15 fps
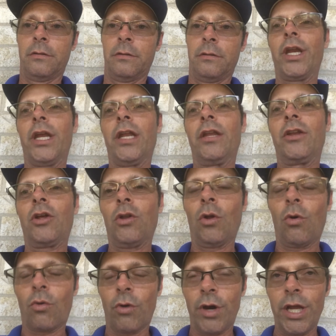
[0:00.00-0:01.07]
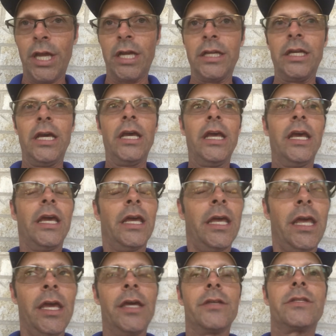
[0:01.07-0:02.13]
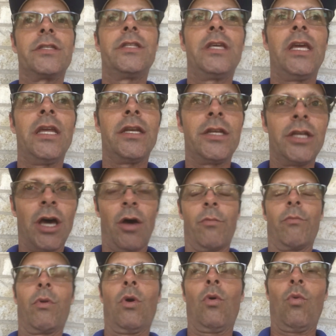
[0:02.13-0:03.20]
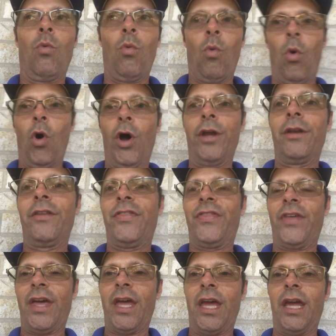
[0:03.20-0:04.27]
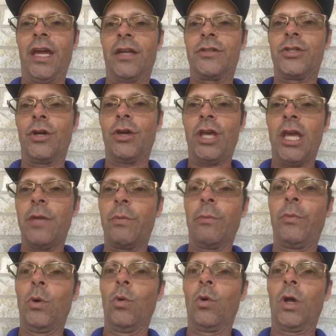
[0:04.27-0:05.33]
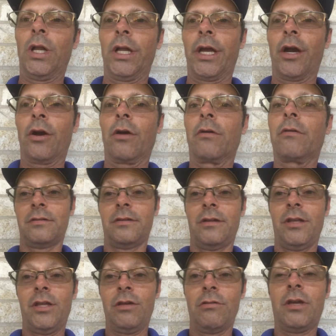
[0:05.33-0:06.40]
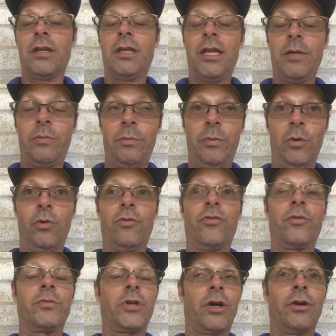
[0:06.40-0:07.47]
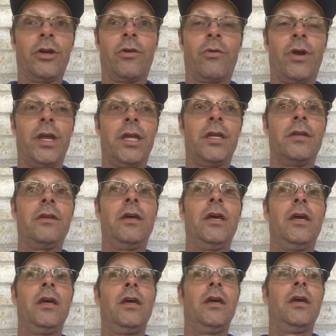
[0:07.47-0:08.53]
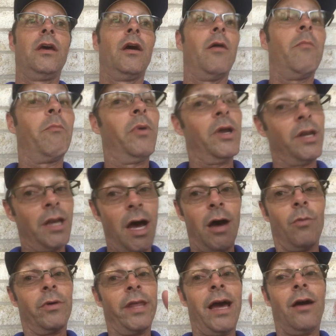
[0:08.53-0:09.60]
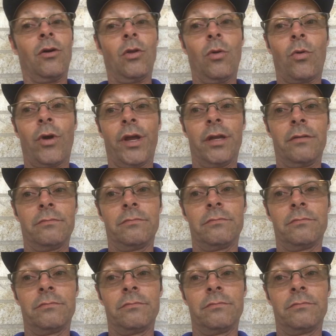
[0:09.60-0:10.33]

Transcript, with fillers: You know, chlorine is the number one thing to keep a pool clear. You can keep a pool from turning green, but not without chlorine.